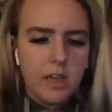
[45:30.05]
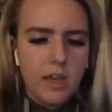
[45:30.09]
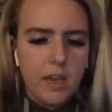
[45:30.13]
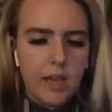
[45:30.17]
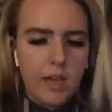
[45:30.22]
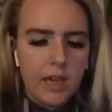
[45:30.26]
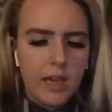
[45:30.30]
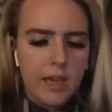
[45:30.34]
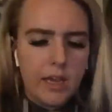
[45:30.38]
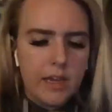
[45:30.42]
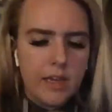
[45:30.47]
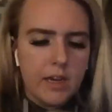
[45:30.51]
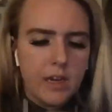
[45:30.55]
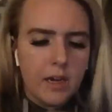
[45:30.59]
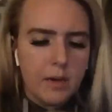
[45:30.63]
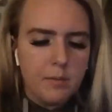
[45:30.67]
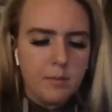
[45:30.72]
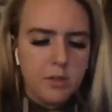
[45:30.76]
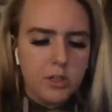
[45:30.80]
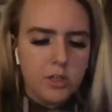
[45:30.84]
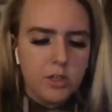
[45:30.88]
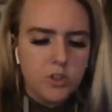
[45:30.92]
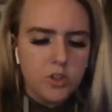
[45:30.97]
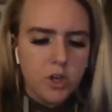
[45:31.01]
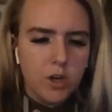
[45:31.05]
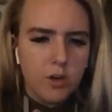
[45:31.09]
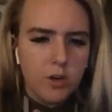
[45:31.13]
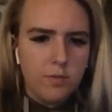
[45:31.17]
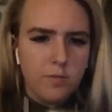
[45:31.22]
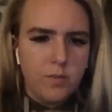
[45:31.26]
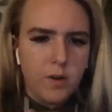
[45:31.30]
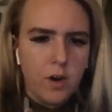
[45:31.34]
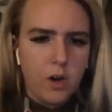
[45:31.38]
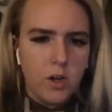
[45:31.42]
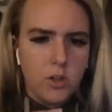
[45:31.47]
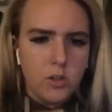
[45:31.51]
and I'm going to start
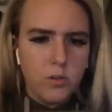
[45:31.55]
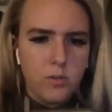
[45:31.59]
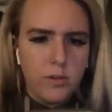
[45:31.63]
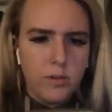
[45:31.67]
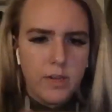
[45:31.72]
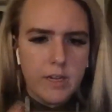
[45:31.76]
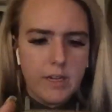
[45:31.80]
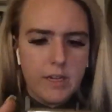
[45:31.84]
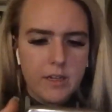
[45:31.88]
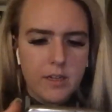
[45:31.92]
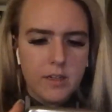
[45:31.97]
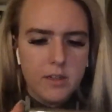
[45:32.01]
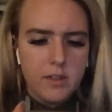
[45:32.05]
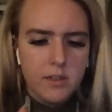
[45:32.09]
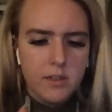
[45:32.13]
following